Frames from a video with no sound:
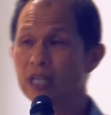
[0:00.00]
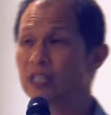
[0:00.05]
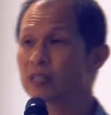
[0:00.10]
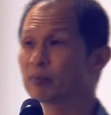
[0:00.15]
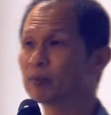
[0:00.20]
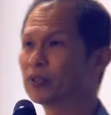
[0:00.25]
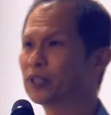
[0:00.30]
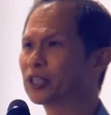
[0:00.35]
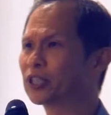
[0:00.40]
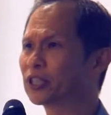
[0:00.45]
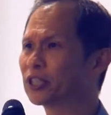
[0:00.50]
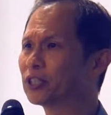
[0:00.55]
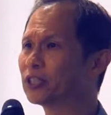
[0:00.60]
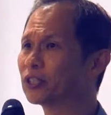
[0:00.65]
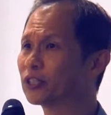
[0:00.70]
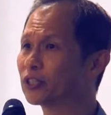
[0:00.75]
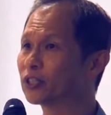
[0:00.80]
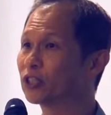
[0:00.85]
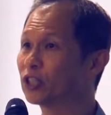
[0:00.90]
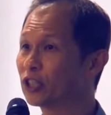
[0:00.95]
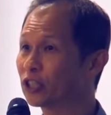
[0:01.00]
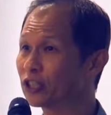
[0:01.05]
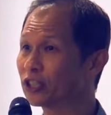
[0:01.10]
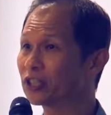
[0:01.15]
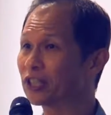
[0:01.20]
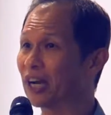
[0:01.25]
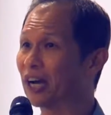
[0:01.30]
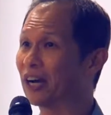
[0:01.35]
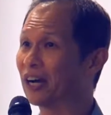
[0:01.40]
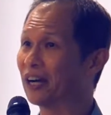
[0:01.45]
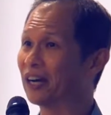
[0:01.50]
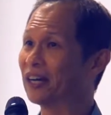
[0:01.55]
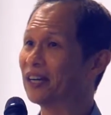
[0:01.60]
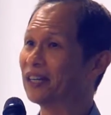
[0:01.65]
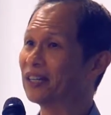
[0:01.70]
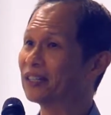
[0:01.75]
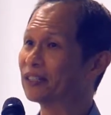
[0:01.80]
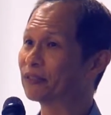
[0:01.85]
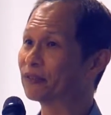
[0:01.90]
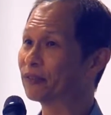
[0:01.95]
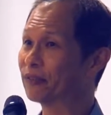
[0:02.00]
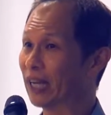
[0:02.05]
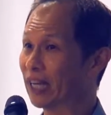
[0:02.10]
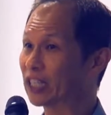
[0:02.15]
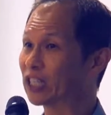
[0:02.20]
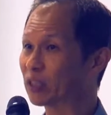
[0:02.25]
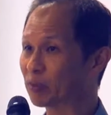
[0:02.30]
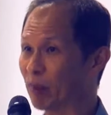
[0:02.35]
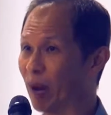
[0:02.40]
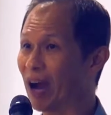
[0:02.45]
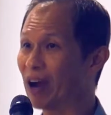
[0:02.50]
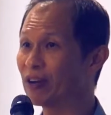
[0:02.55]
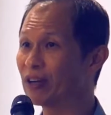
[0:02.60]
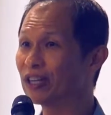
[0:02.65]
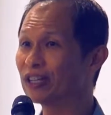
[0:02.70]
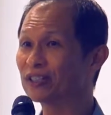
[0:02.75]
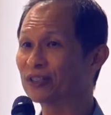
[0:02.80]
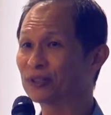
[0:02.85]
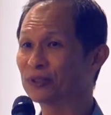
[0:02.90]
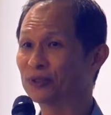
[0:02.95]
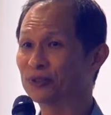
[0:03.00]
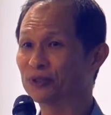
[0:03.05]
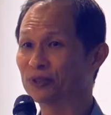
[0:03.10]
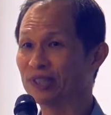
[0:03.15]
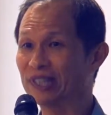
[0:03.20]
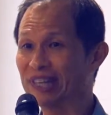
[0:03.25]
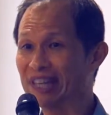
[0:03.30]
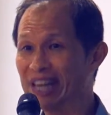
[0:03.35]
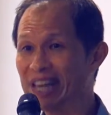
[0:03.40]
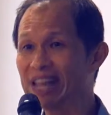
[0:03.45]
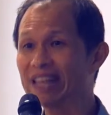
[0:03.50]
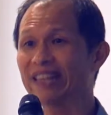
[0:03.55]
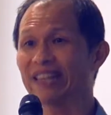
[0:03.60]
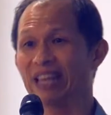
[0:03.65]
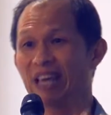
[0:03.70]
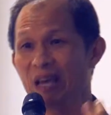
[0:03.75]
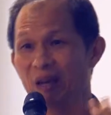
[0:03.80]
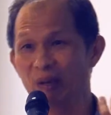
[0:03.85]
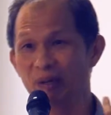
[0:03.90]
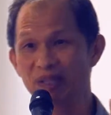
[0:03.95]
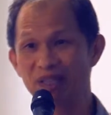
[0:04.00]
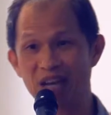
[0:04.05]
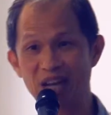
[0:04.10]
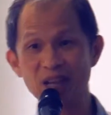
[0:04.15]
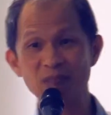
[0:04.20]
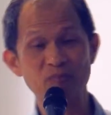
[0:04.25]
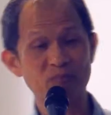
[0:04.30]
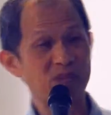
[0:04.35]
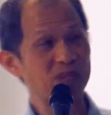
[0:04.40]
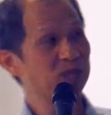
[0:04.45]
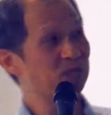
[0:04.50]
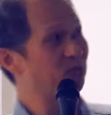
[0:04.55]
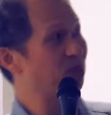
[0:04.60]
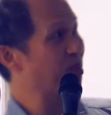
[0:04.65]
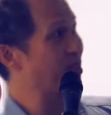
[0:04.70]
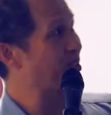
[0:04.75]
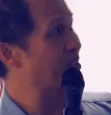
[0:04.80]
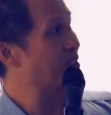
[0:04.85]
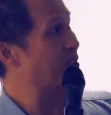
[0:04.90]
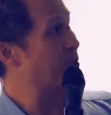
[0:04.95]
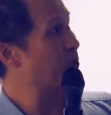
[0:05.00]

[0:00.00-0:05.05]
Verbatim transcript: of aspirations, churches are aspiring to lead their young people